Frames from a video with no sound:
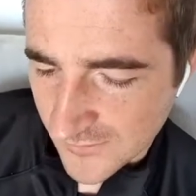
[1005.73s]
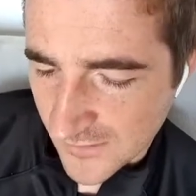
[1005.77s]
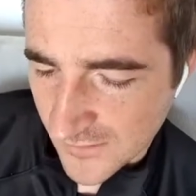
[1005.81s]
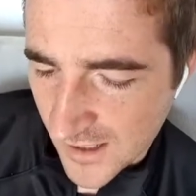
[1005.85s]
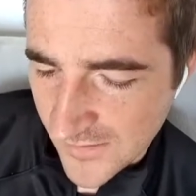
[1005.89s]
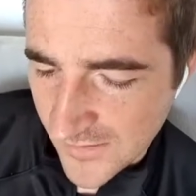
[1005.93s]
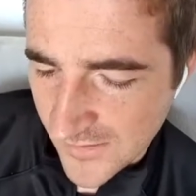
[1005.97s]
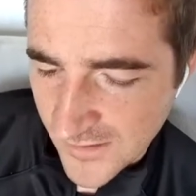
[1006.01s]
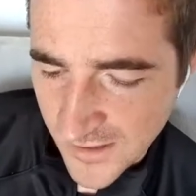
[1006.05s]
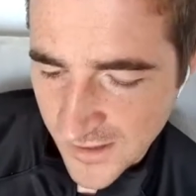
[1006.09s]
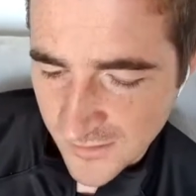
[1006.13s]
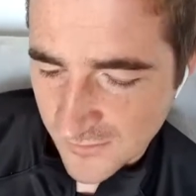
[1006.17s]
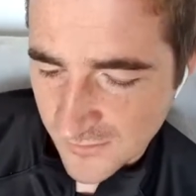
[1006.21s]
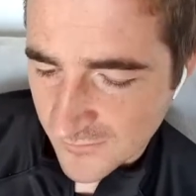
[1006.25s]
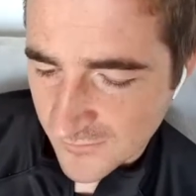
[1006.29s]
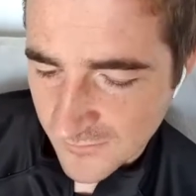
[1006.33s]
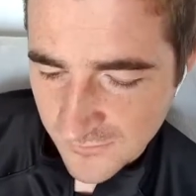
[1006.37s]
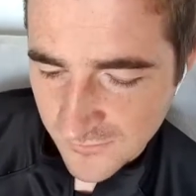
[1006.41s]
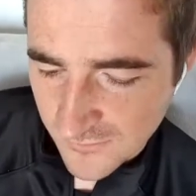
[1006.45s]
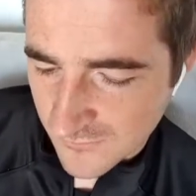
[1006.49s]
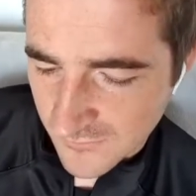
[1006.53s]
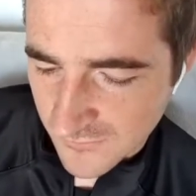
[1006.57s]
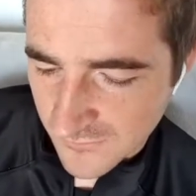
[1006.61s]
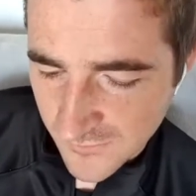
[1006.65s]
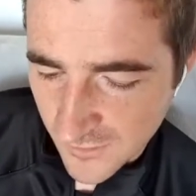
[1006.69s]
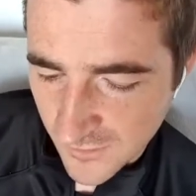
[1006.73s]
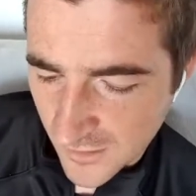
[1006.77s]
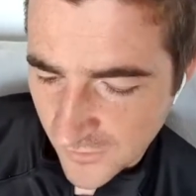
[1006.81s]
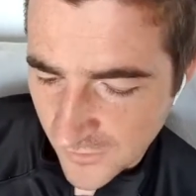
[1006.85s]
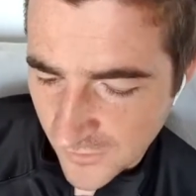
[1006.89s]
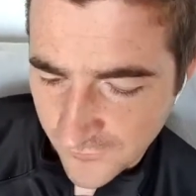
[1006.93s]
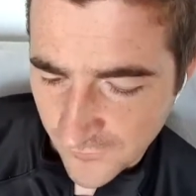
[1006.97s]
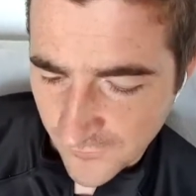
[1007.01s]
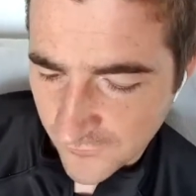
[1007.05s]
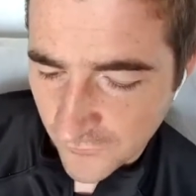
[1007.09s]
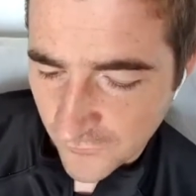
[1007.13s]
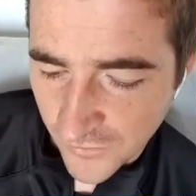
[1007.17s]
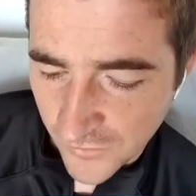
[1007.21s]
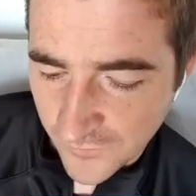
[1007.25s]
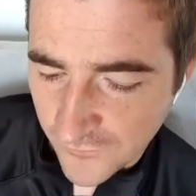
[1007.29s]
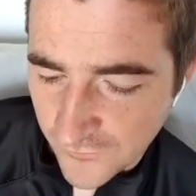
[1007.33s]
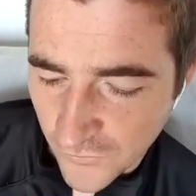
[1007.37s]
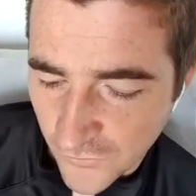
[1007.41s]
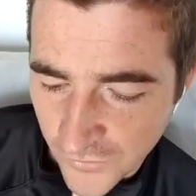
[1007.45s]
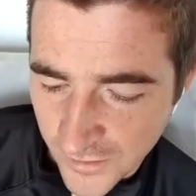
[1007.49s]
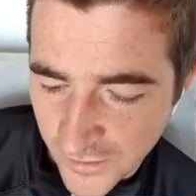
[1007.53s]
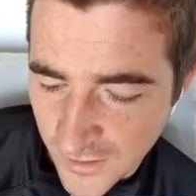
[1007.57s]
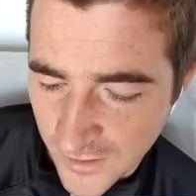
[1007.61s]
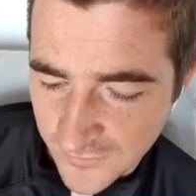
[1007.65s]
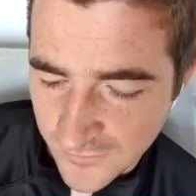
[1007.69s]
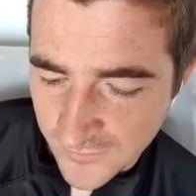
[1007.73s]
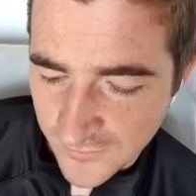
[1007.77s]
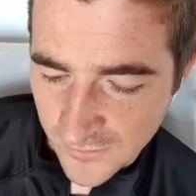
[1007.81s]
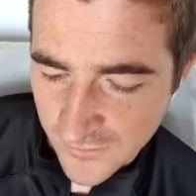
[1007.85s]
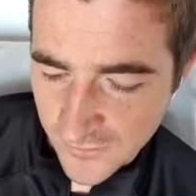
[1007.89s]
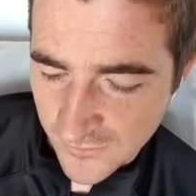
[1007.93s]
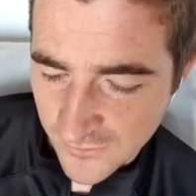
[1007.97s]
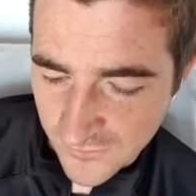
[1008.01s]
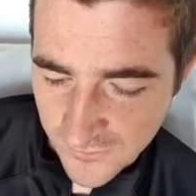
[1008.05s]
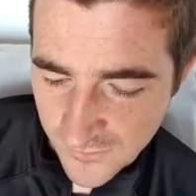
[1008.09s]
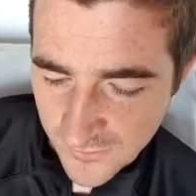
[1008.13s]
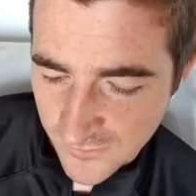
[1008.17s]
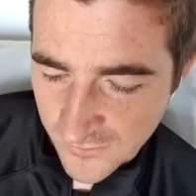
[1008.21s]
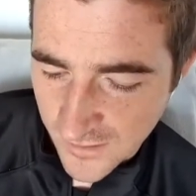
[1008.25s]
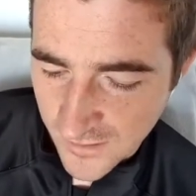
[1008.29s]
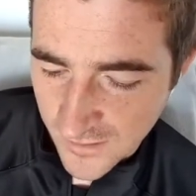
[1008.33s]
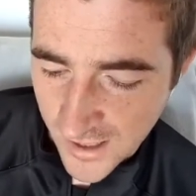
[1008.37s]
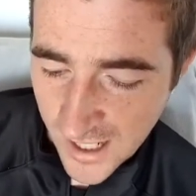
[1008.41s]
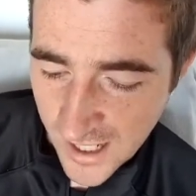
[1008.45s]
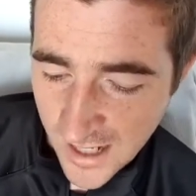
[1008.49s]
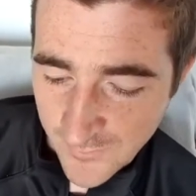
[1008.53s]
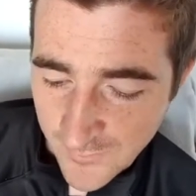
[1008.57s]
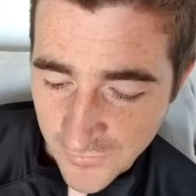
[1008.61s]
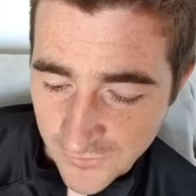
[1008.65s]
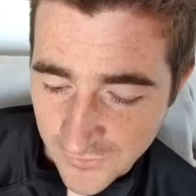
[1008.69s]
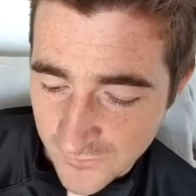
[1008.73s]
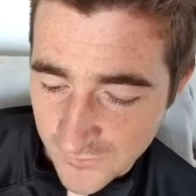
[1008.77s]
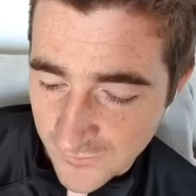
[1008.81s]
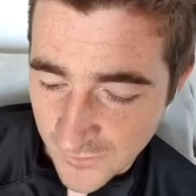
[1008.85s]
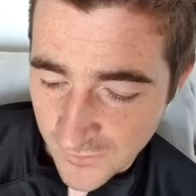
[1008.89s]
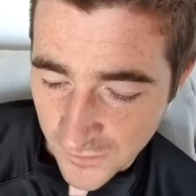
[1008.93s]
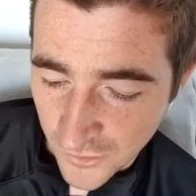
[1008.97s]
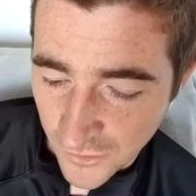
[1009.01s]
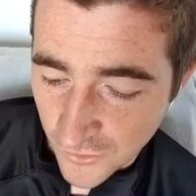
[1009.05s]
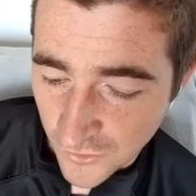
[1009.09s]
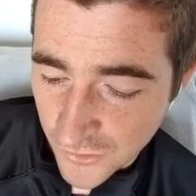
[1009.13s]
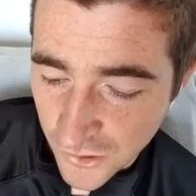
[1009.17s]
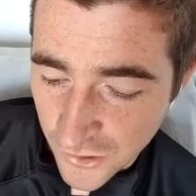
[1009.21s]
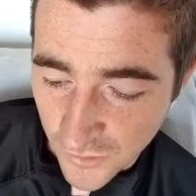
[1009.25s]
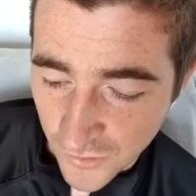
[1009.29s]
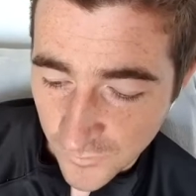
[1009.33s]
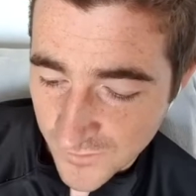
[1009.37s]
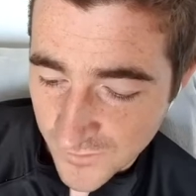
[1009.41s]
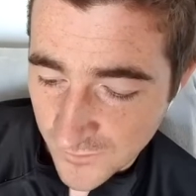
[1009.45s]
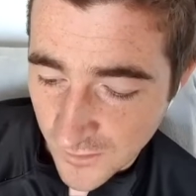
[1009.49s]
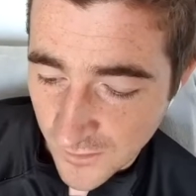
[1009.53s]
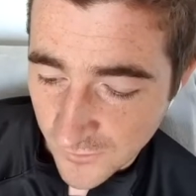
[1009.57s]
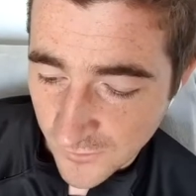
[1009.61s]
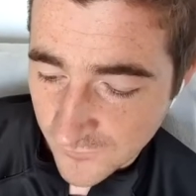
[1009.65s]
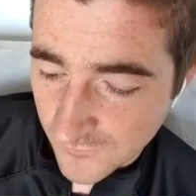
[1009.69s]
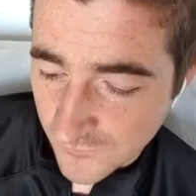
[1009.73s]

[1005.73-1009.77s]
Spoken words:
And then, so like for 3-4 years, I just hammered the YouTube stuff.